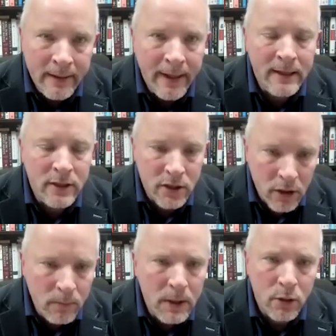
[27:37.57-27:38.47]
there is
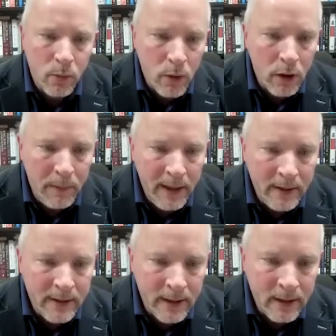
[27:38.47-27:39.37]
so much work
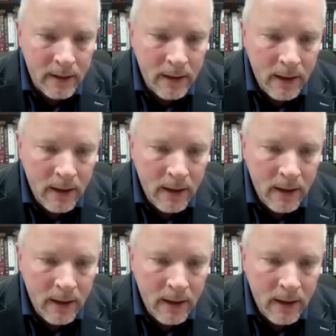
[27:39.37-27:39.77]
being done.